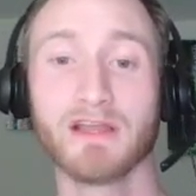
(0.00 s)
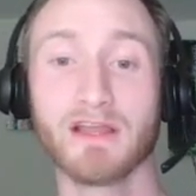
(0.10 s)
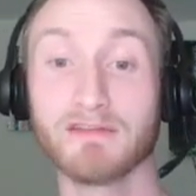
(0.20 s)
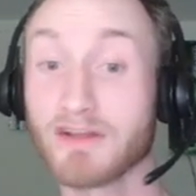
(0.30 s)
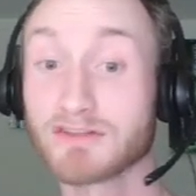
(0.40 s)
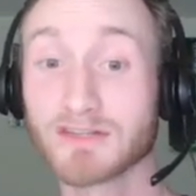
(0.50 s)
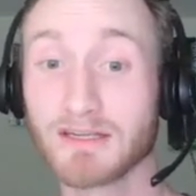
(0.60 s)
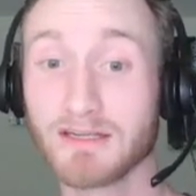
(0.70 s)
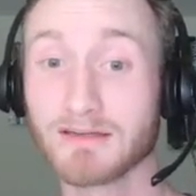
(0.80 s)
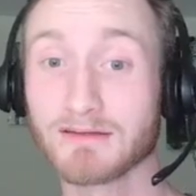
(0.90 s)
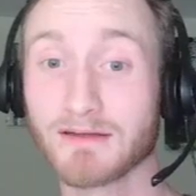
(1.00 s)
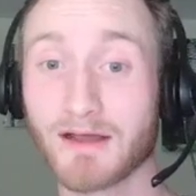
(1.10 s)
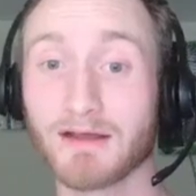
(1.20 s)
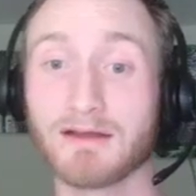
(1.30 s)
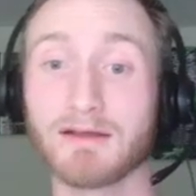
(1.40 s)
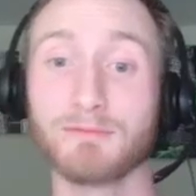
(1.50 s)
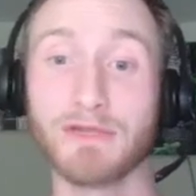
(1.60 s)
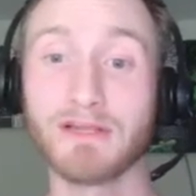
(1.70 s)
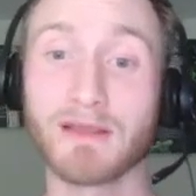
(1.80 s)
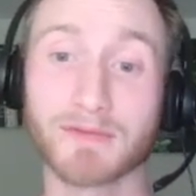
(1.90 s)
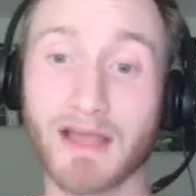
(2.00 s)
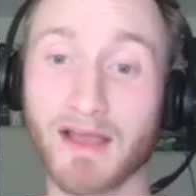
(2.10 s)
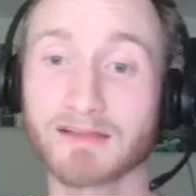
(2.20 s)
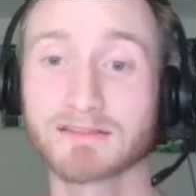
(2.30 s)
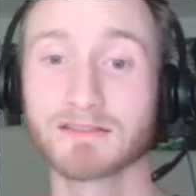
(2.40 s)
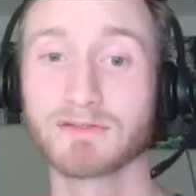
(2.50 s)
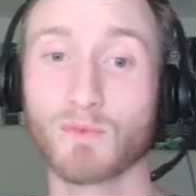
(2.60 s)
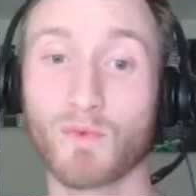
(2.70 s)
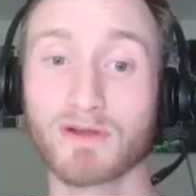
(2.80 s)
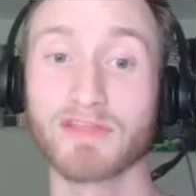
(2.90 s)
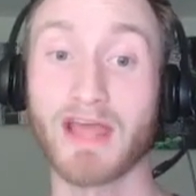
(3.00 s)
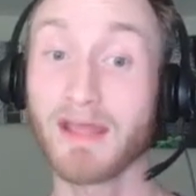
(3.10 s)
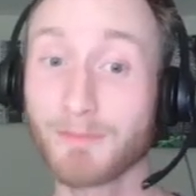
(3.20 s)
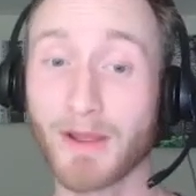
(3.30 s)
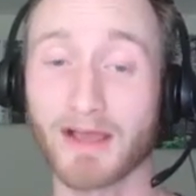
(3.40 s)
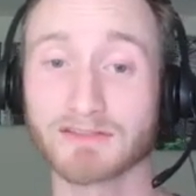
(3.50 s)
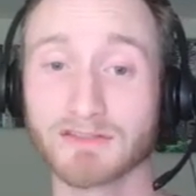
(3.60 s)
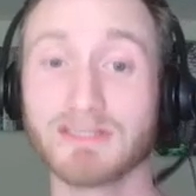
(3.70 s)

eventually uh, being able to ask one of the head pastors,